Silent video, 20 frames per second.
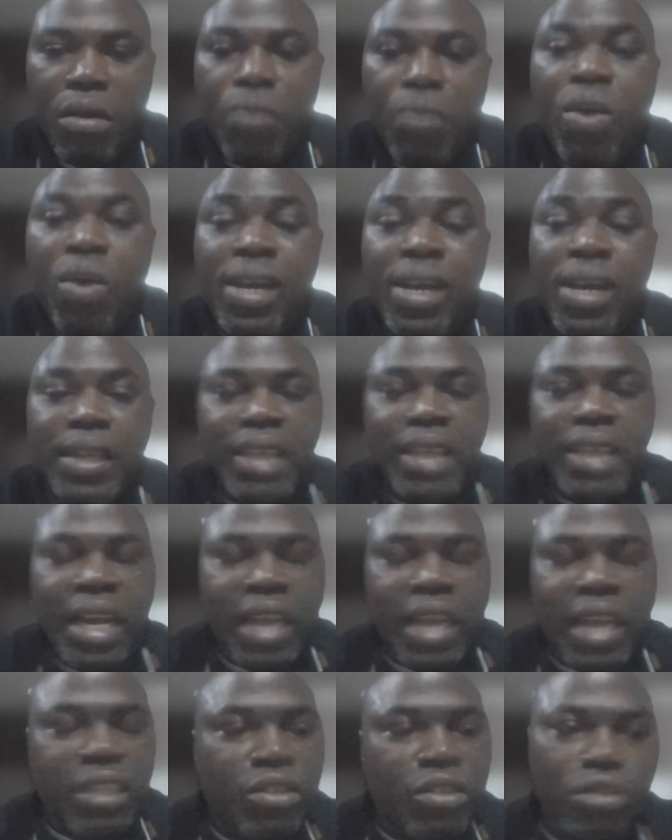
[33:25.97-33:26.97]
or one liter
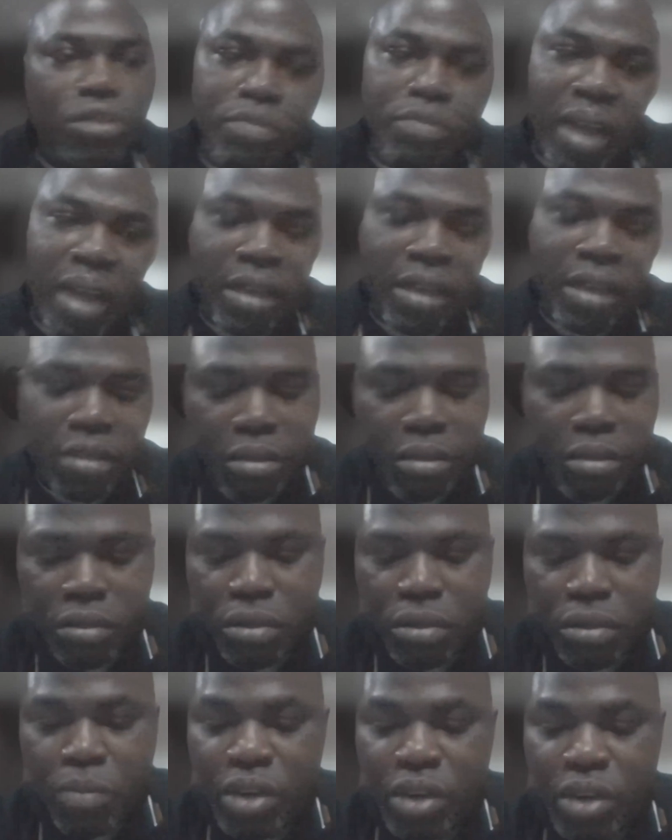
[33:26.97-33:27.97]
that is used by
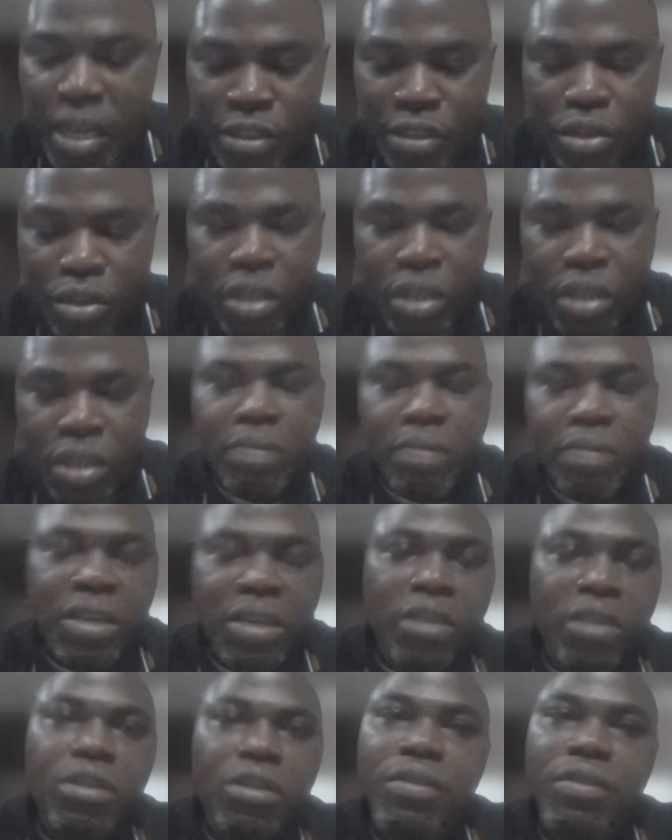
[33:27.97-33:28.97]
some other studies
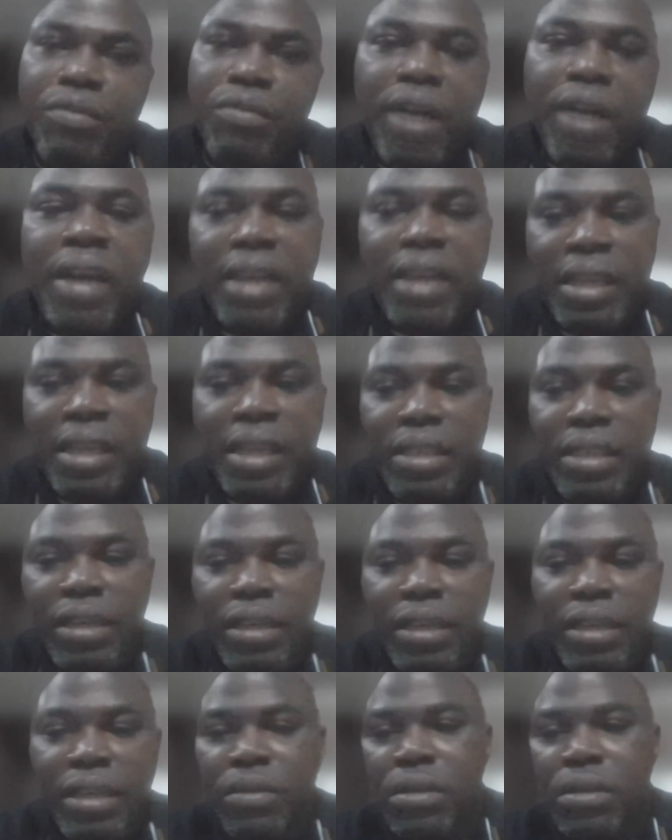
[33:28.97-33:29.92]
because of the fact that uh,